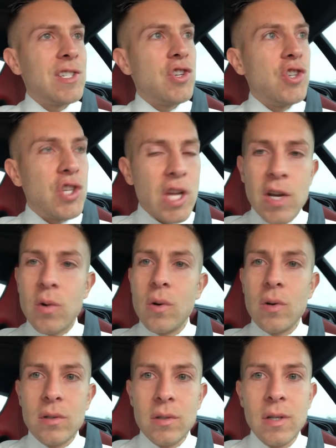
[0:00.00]

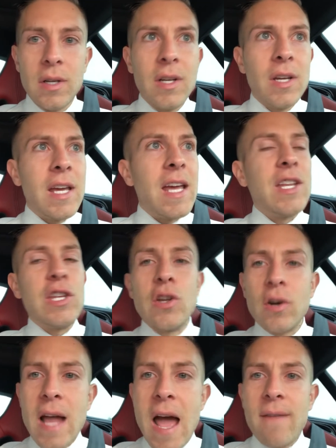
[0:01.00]
general and
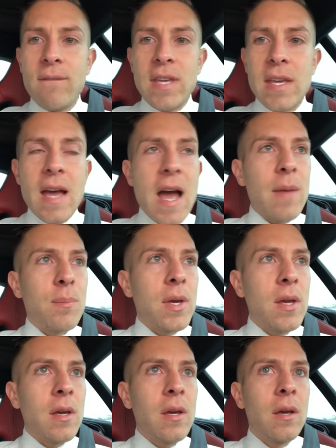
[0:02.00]
you're not
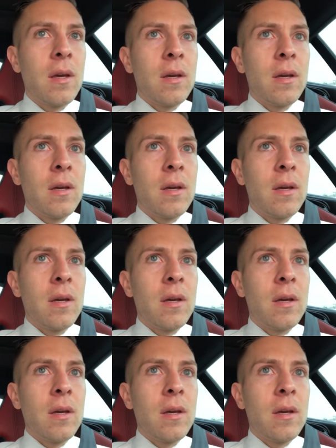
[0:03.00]
VIP,